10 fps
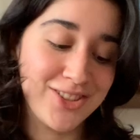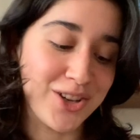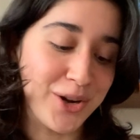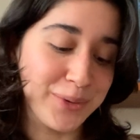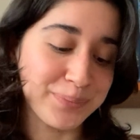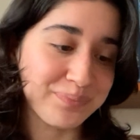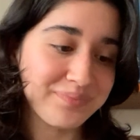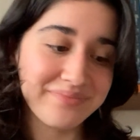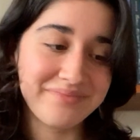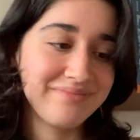So
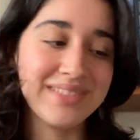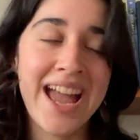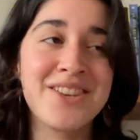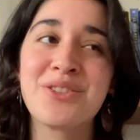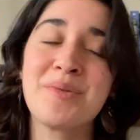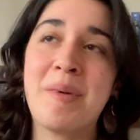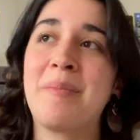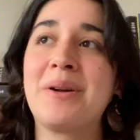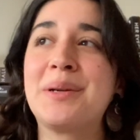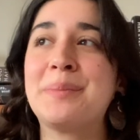I just
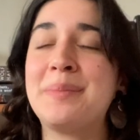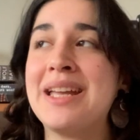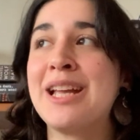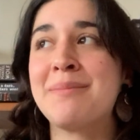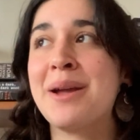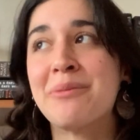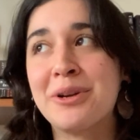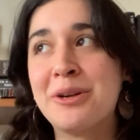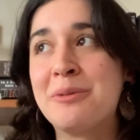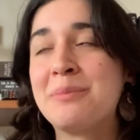remember being in my
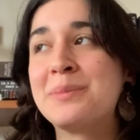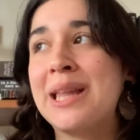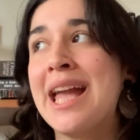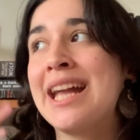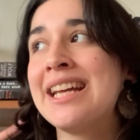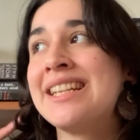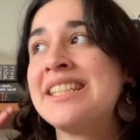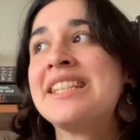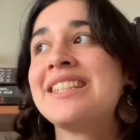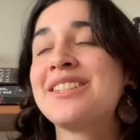room, like,
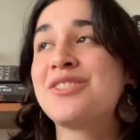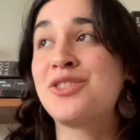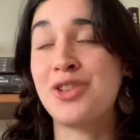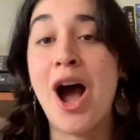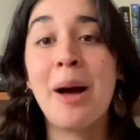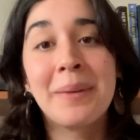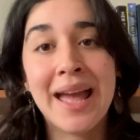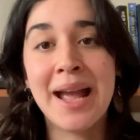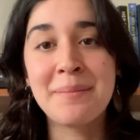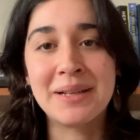
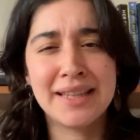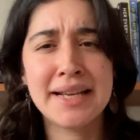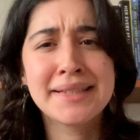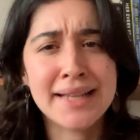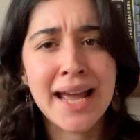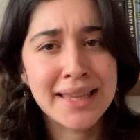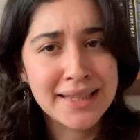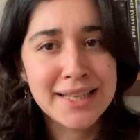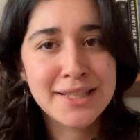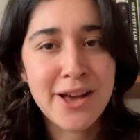sobbing, but like
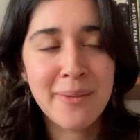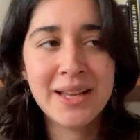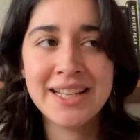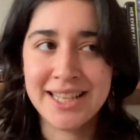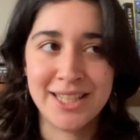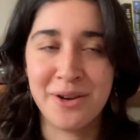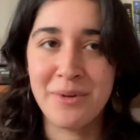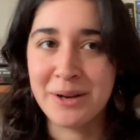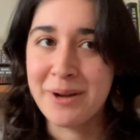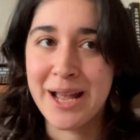silently sobbing, because I didn't
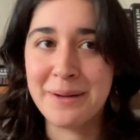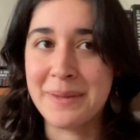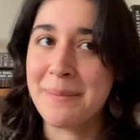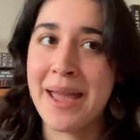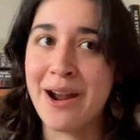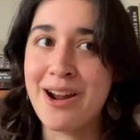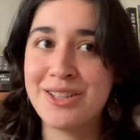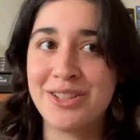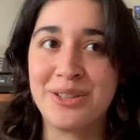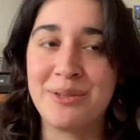want to wake up my
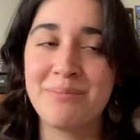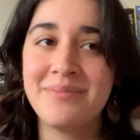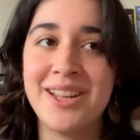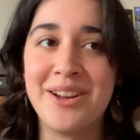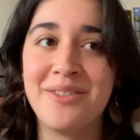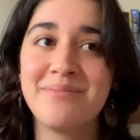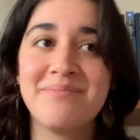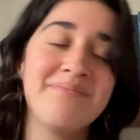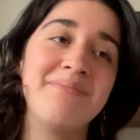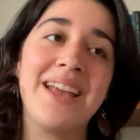parents or, you know,
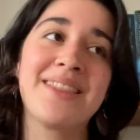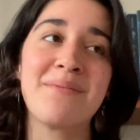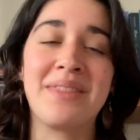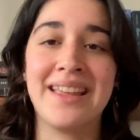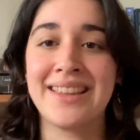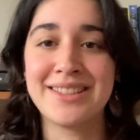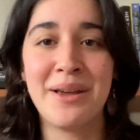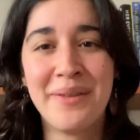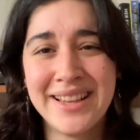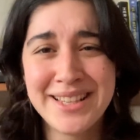make them think that
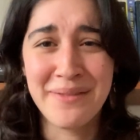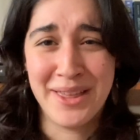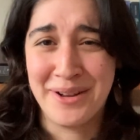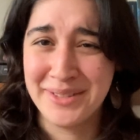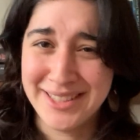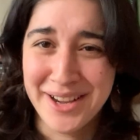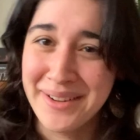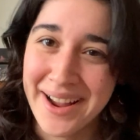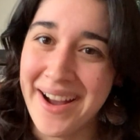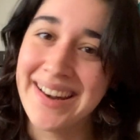something was
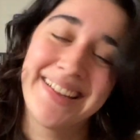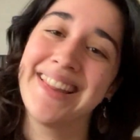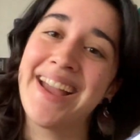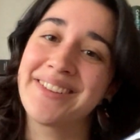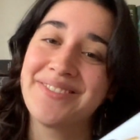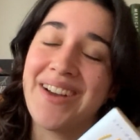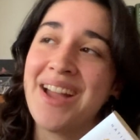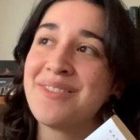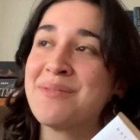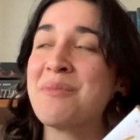going on at like
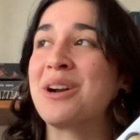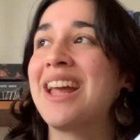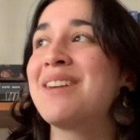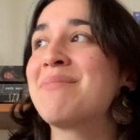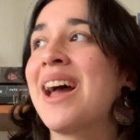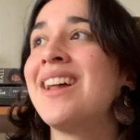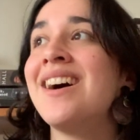5 in the morning. But